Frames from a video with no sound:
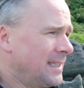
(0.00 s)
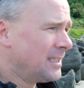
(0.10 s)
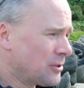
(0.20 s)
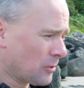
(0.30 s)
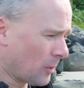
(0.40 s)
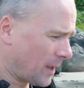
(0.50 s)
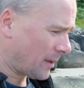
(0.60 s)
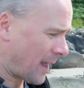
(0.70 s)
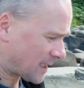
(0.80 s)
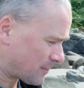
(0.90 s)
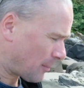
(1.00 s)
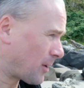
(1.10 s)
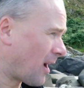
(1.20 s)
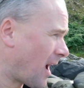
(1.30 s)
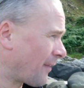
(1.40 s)
So well, that's my
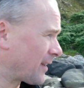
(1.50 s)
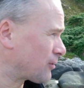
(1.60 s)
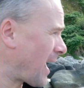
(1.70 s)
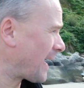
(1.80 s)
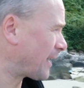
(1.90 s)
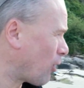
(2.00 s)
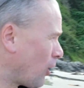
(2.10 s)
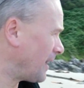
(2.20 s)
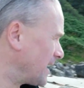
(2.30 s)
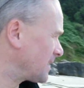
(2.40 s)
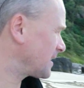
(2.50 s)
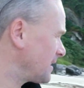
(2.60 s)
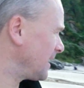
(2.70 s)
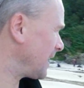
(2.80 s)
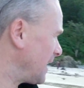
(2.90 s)
plan, to try and get all this
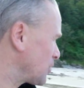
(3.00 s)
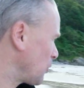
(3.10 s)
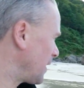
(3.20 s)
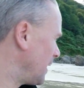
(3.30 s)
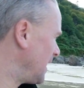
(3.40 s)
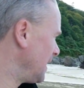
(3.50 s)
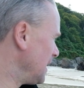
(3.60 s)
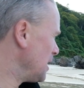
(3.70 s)
in a sort of